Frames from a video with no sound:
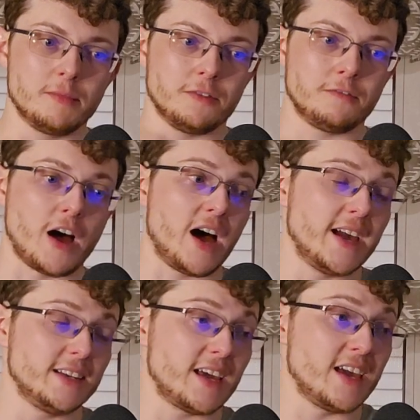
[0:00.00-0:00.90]
time to
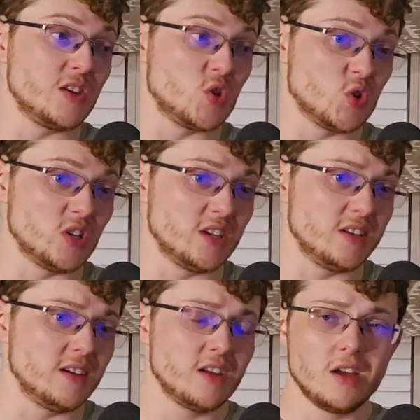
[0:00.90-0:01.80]
find a
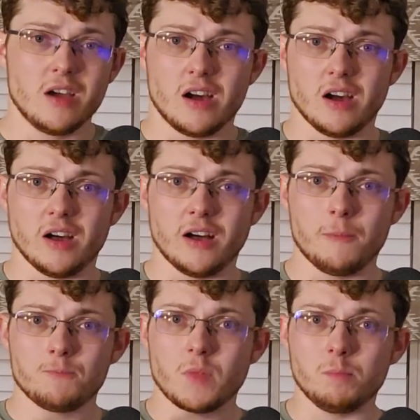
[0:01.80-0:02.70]
good
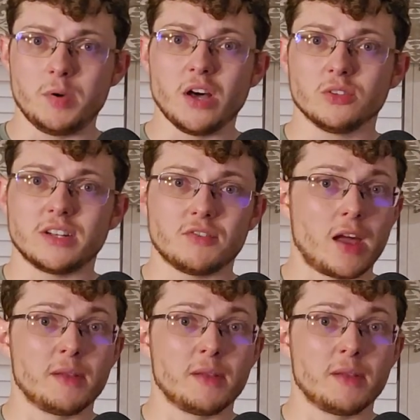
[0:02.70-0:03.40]
belt and everything.